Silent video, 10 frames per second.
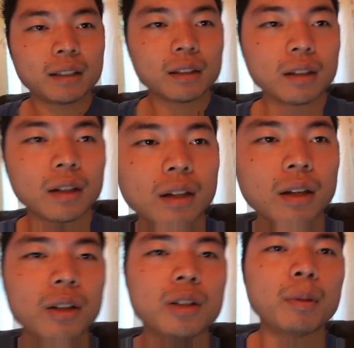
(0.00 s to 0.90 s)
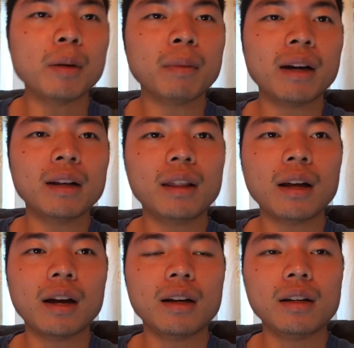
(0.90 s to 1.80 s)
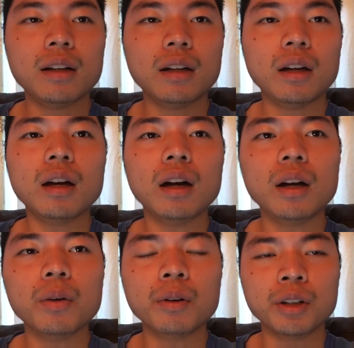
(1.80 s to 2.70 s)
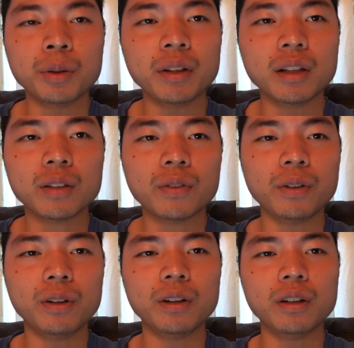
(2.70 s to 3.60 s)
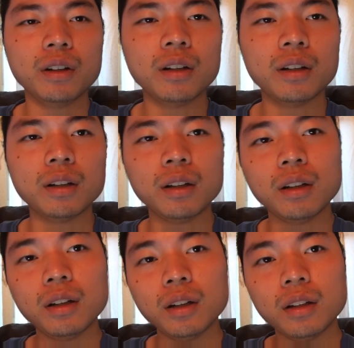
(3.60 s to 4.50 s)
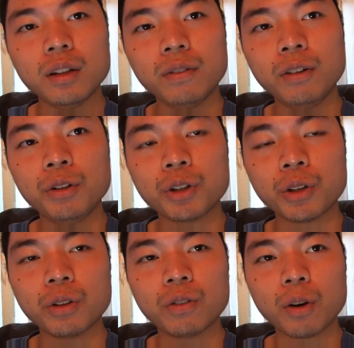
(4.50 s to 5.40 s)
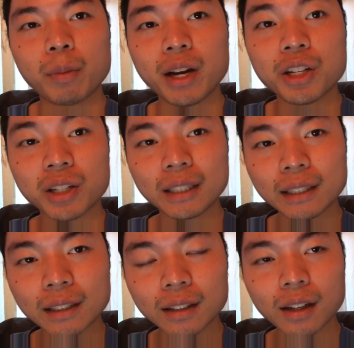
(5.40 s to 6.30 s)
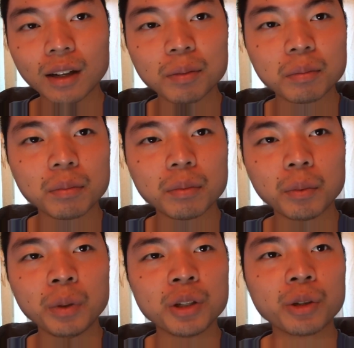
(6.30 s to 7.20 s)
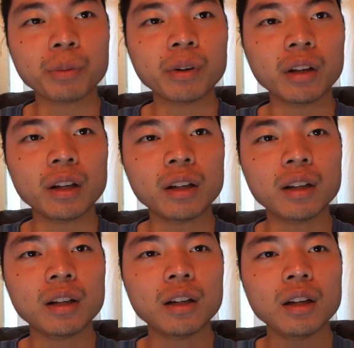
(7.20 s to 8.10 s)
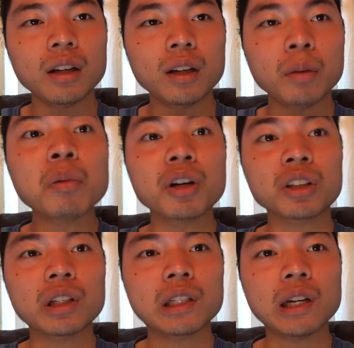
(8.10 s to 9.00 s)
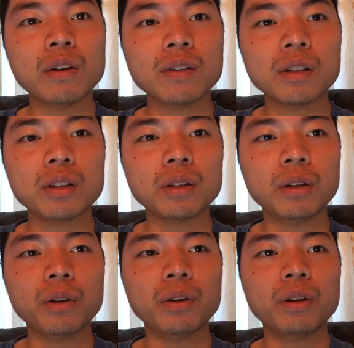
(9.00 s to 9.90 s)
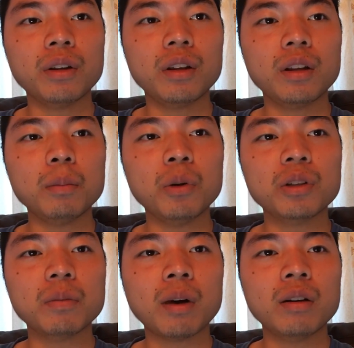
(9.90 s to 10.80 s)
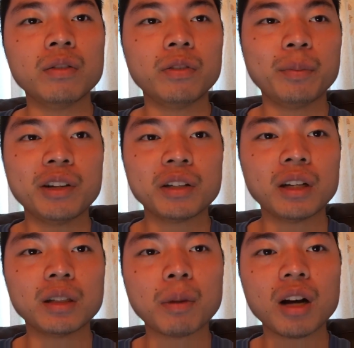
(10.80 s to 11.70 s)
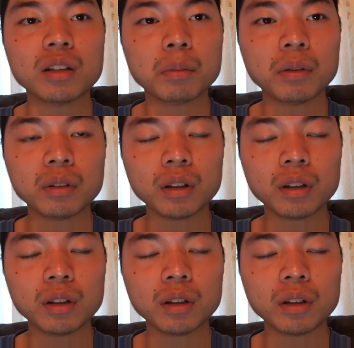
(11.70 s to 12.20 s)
It's good to be reminded that we're doing this for the future of our patients. We should really push ourselves to learn the most amount of information as possible.